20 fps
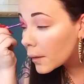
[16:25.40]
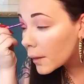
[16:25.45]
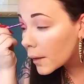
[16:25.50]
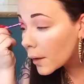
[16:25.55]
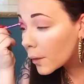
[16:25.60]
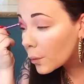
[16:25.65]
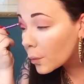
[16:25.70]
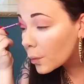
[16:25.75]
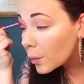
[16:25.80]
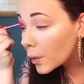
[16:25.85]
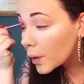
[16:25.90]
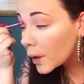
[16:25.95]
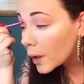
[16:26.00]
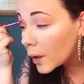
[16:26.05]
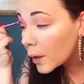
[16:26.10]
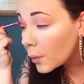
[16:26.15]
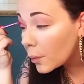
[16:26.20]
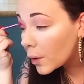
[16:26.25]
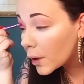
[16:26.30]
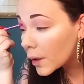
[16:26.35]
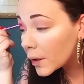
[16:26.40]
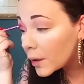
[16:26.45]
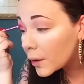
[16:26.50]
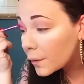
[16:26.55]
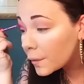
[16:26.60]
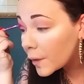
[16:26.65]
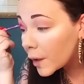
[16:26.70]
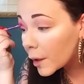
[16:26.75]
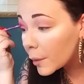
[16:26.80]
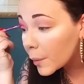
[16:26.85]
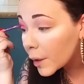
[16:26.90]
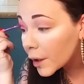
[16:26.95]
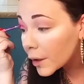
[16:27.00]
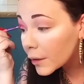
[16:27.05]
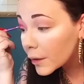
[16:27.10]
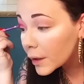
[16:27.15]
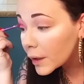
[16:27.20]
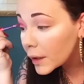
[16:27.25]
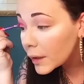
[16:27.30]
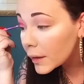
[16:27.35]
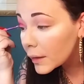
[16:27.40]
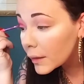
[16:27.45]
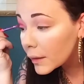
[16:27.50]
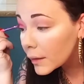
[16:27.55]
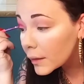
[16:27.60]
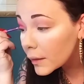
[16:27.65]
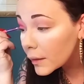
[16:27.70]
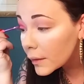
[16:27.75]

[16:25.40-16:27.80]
So I really want to define my crease.